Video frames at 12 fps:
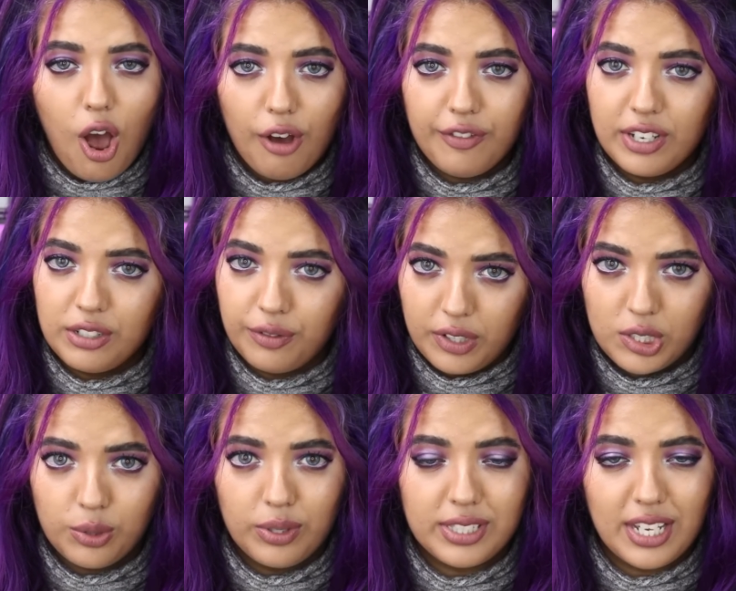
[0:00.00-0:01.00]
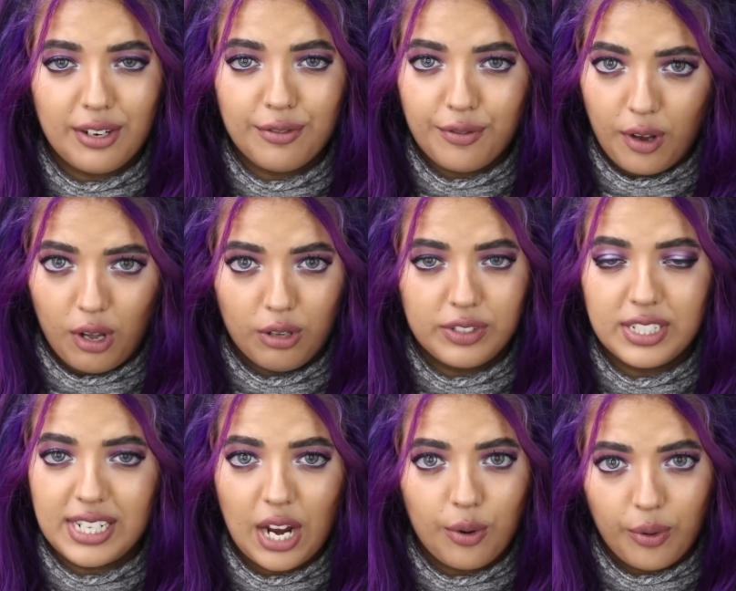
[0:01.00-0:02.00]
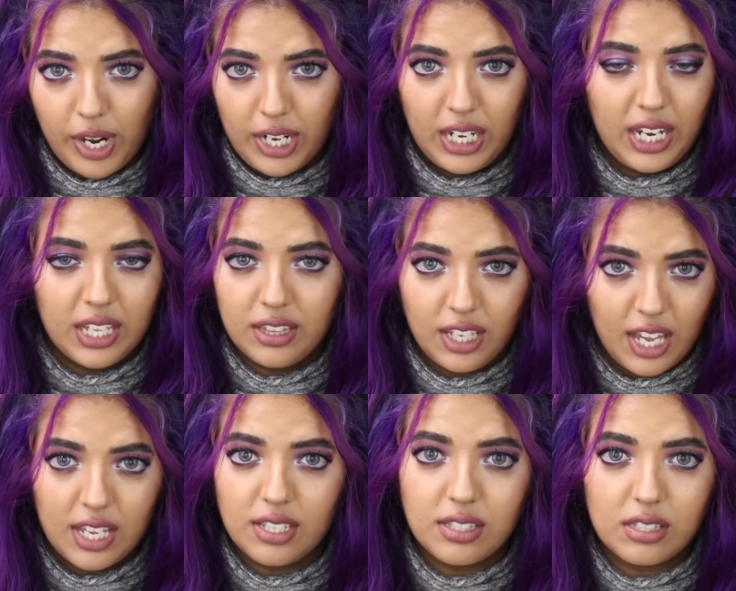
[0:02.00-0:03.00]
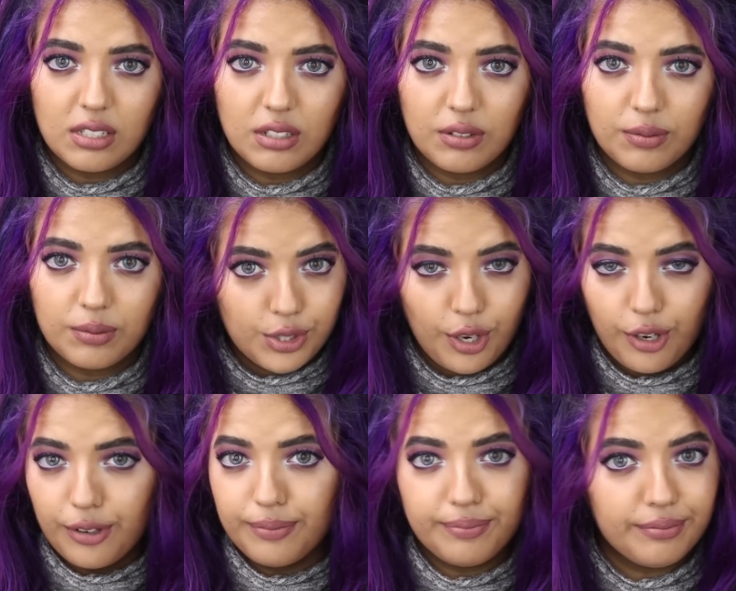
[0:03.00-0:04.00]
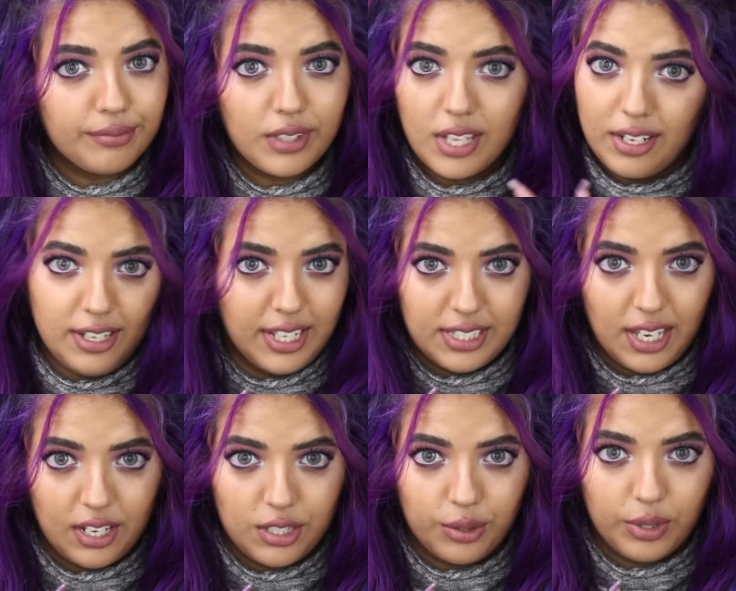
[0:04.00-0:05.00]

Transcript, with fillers: of individuals involved directly in the case. So, let's get